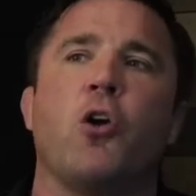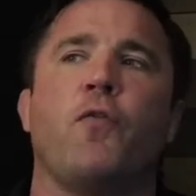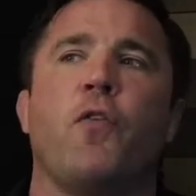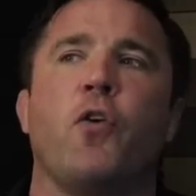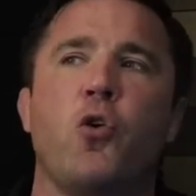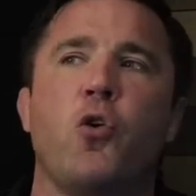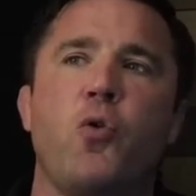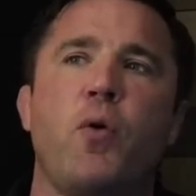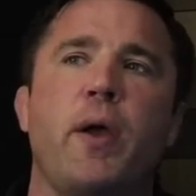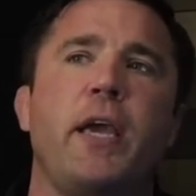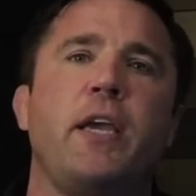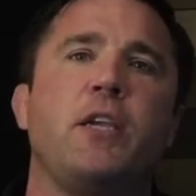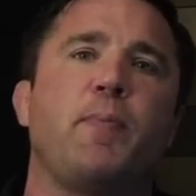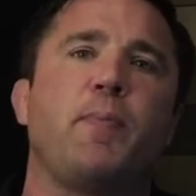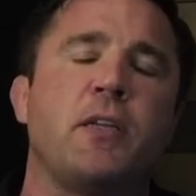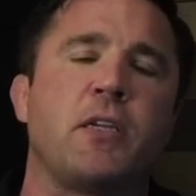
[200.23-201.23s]
of who
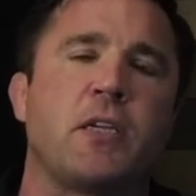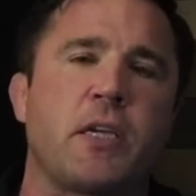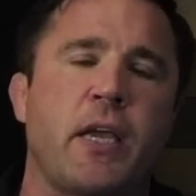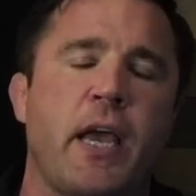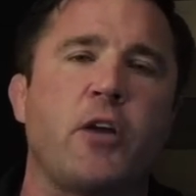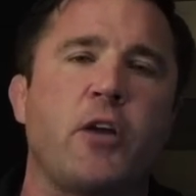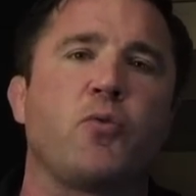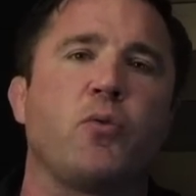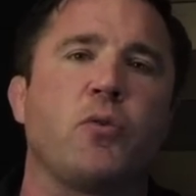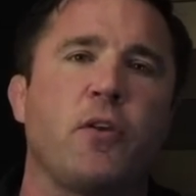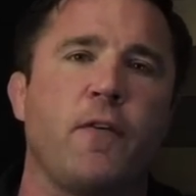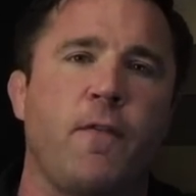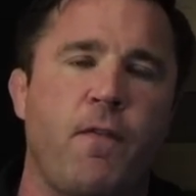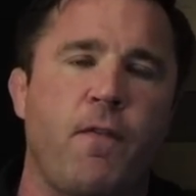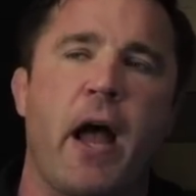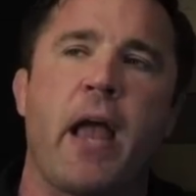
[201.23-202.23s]
he's been scheduled
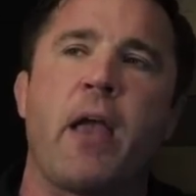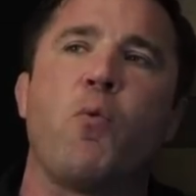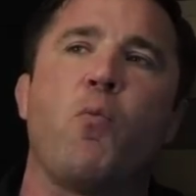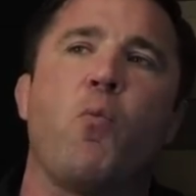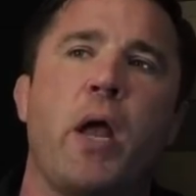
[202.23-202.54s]
to fight,